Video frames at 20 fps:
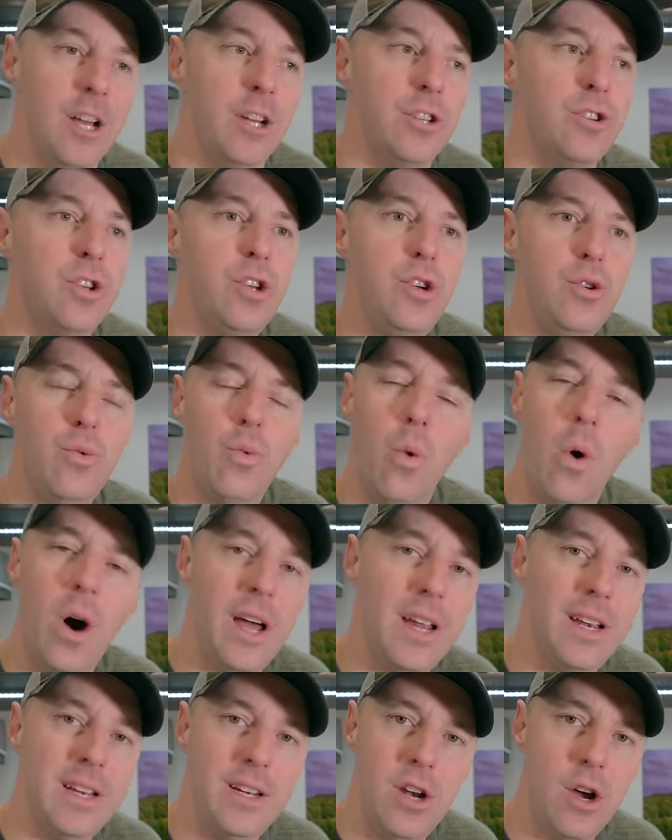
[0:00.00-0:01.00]
So you
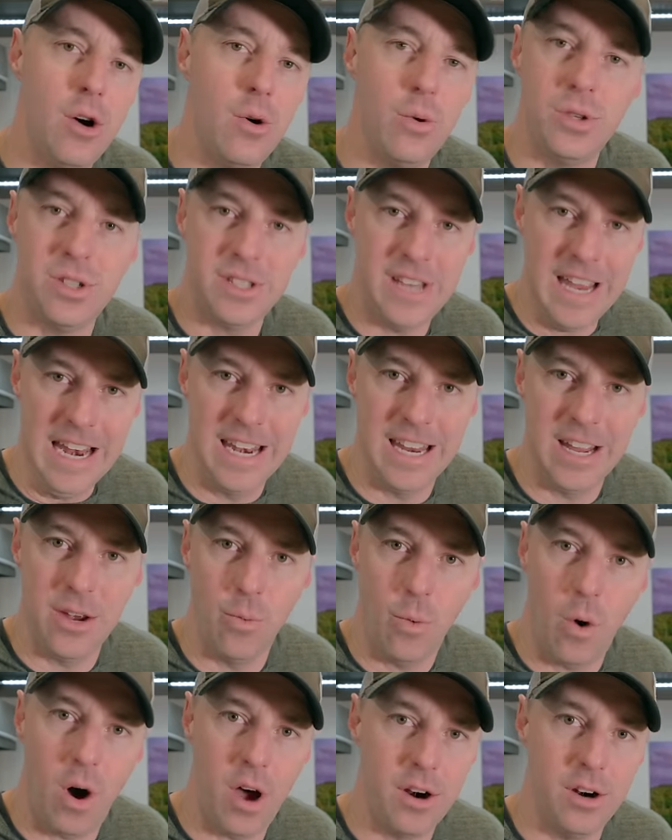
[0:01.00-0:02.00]
want no
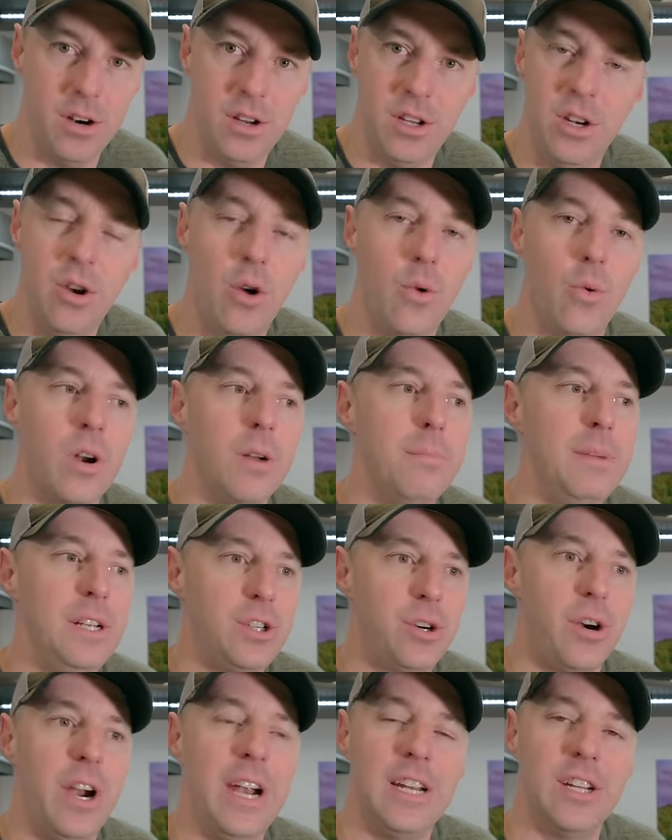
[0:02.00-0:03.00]
standing water. You don't want to be
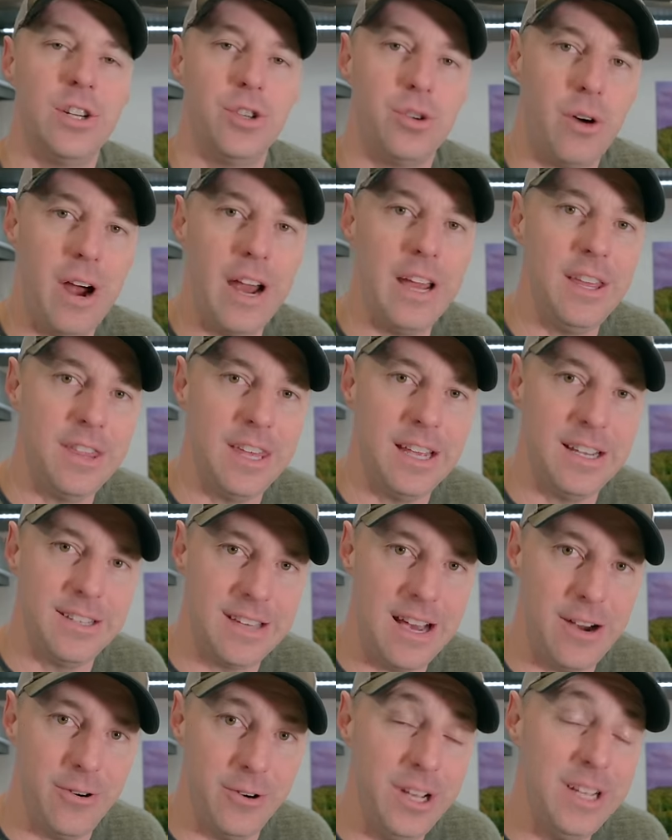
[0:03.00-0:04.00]
trying to dry things
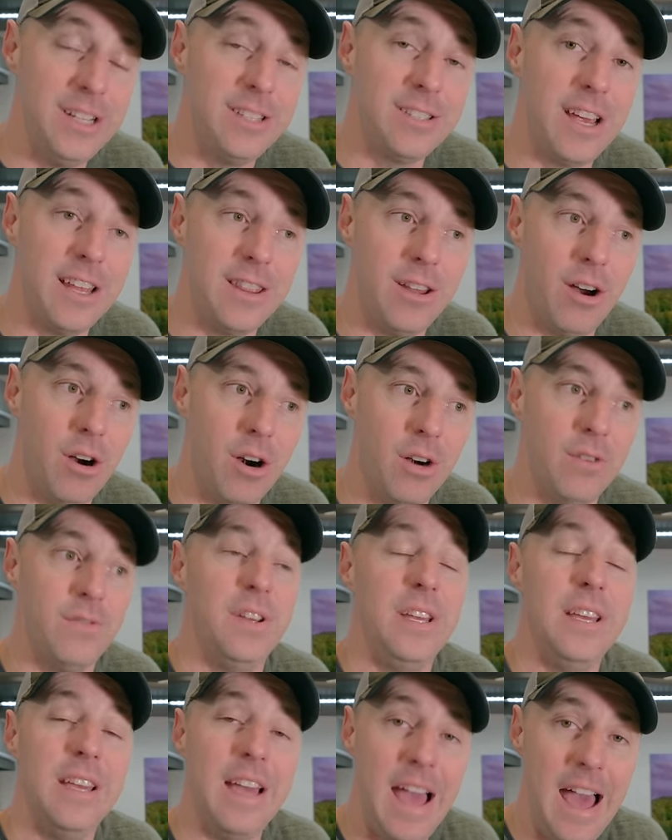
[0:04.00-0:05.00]
out inside the
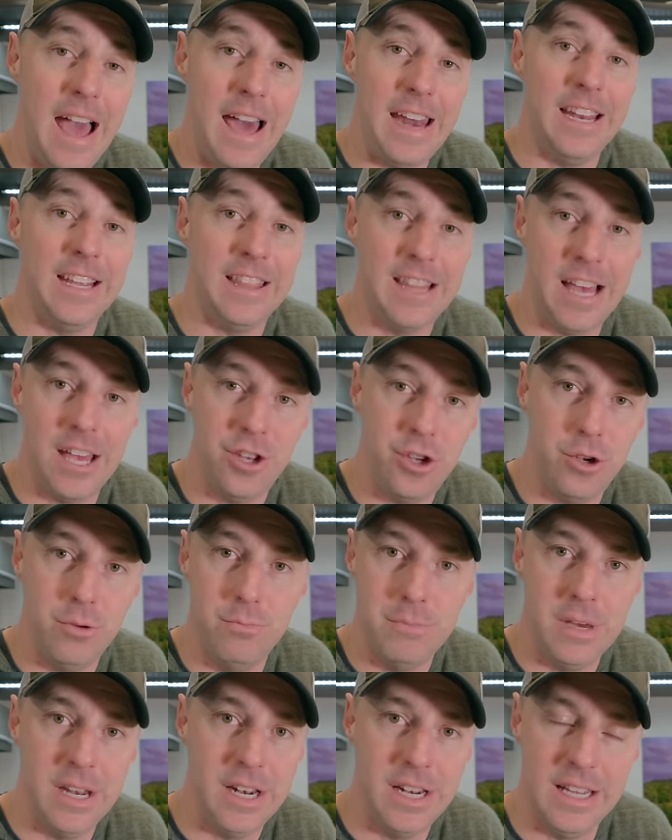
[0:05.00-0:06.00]
RV, adding that
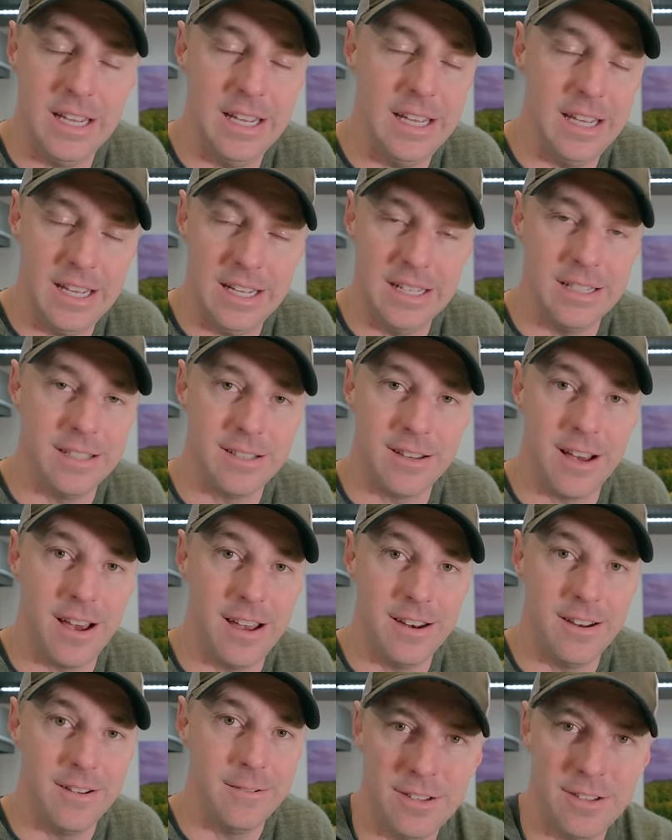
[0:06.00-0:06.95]
humidity inside.